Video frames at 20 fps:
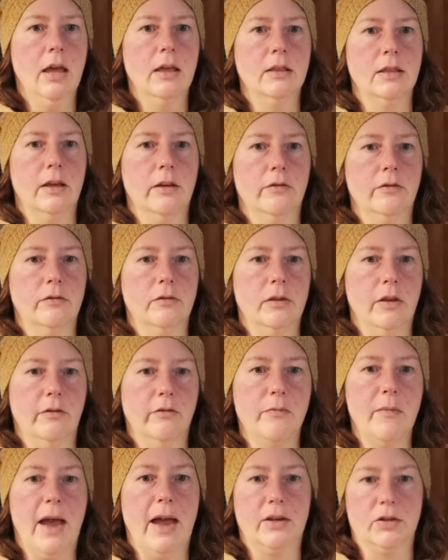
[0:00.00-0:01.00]
They've
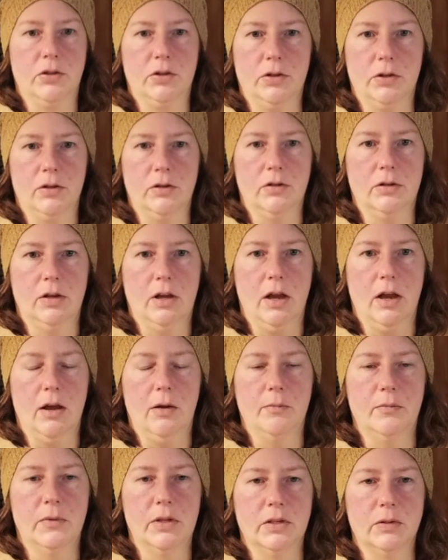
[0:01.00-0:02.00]
mastered
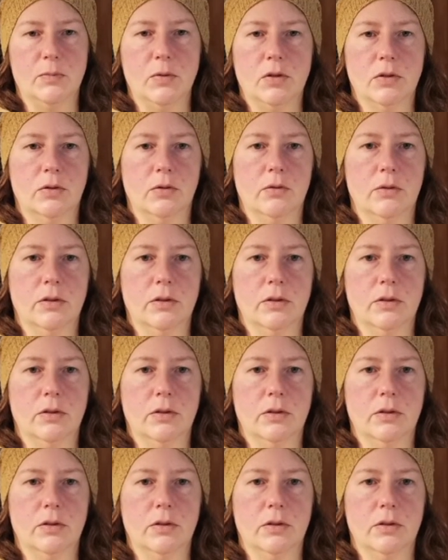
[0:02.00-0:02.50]
this musical